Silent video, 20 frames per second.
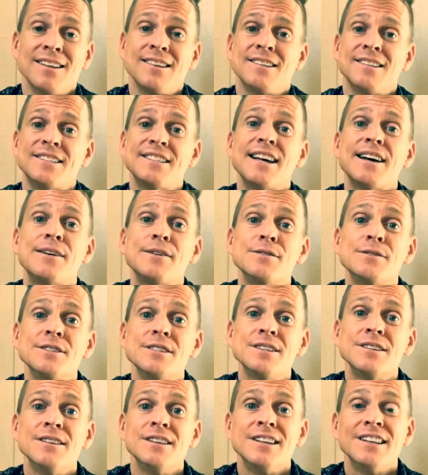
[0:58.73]

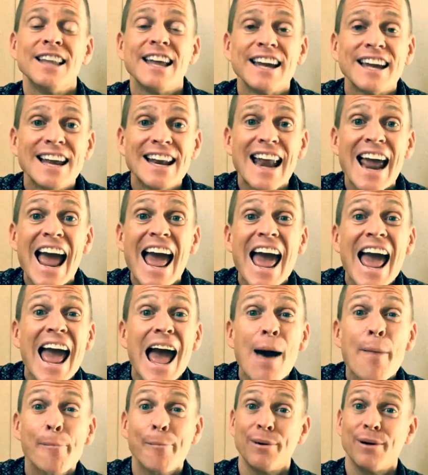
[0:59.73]
sound, like an
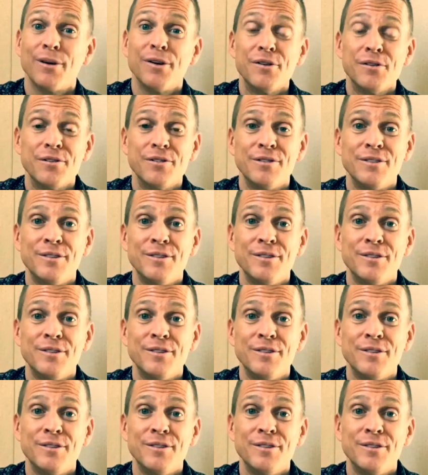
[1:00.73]
apple.